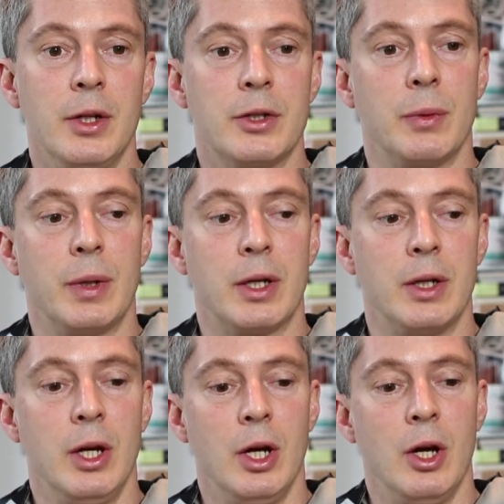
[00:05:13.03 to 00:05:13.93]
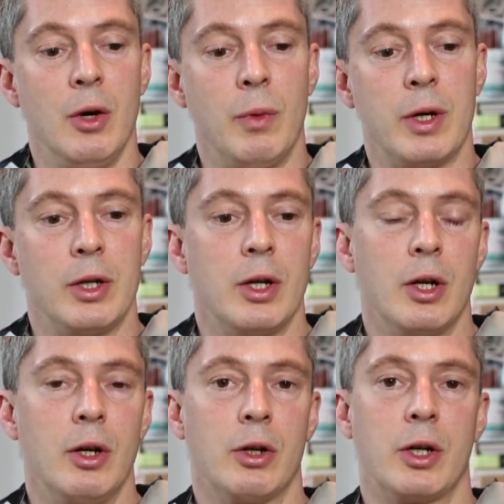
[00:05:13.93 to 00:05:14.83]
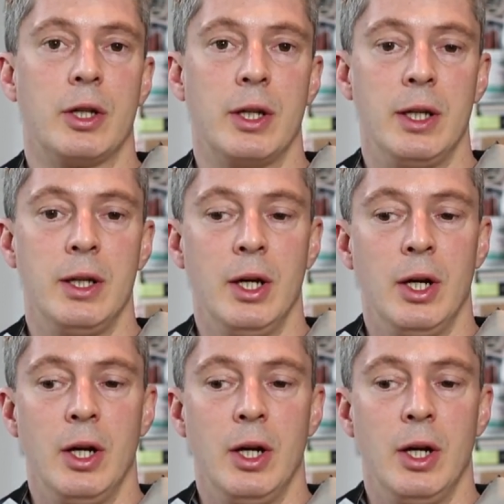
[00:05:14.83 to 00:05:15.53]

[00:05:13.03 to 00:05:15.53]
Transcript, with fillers: So we can we can look at the